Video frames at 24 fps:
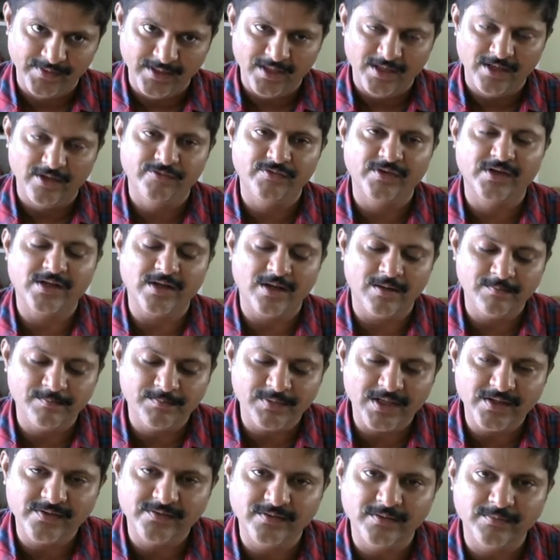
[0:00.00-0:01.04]
If a
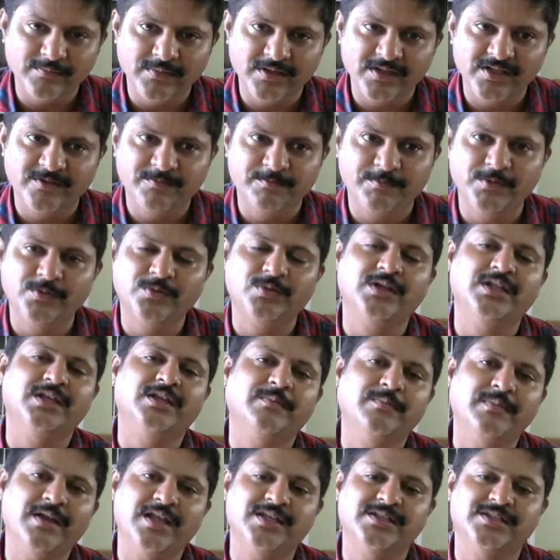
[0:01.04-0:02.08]
complex number is purely
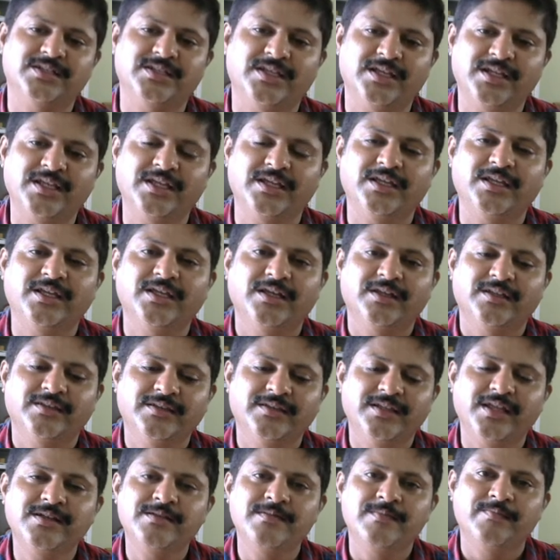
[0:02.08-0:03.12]
imaginary,
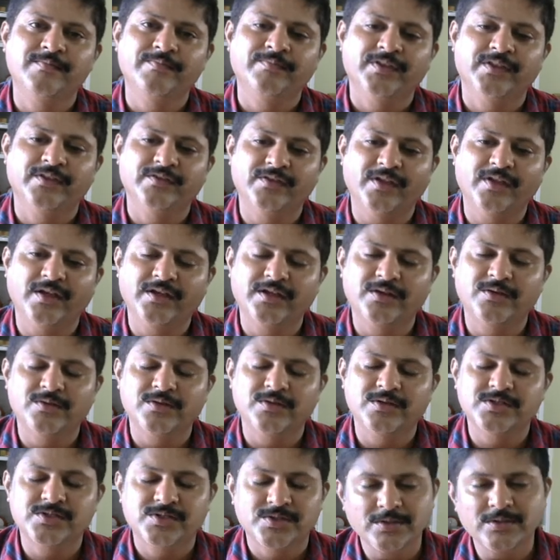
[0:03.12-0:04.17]
then z
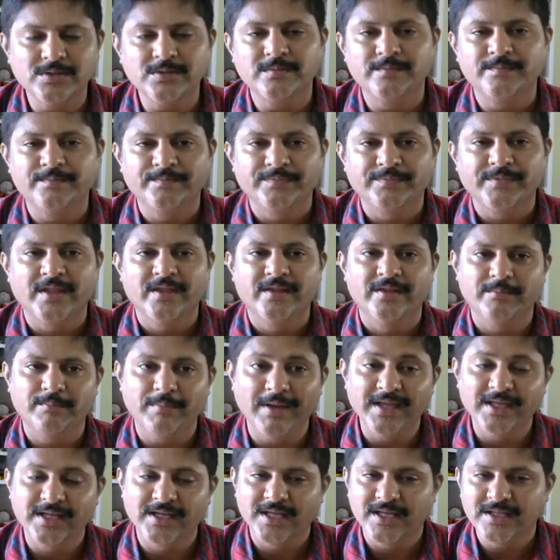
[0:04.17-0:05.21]
equals to
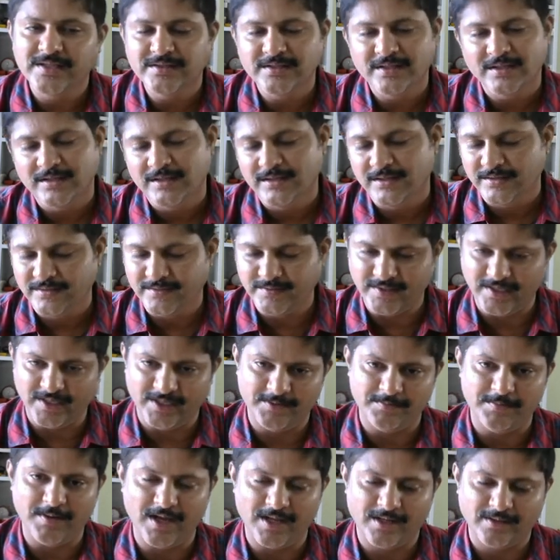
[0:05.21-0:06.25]
minus z
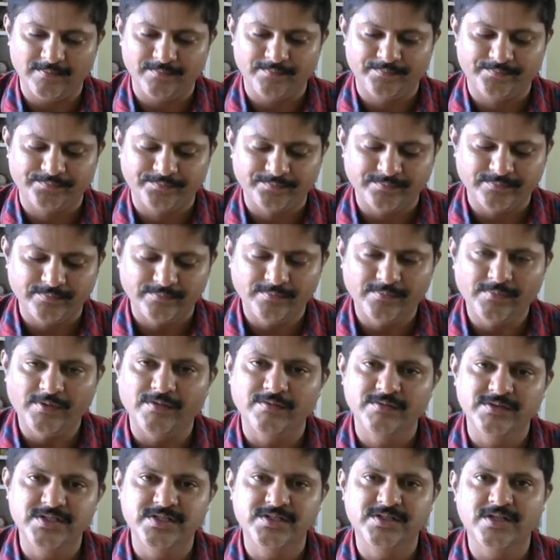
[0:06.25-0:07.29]
bar,
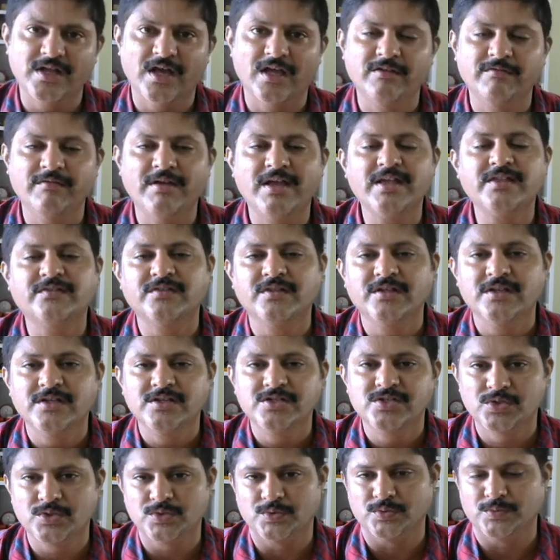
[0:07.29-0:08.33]
which is always
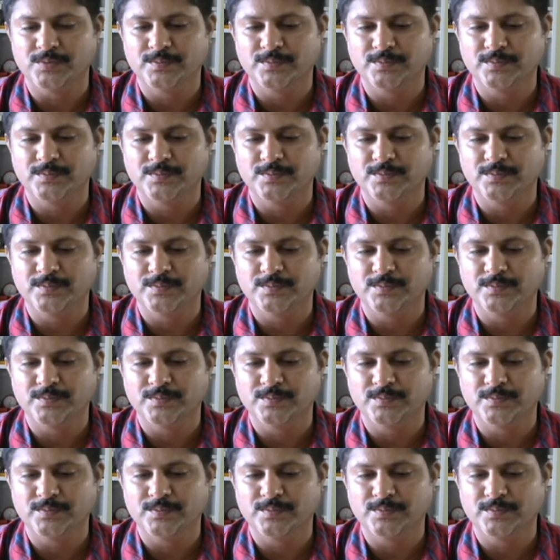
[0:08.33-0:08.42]
true.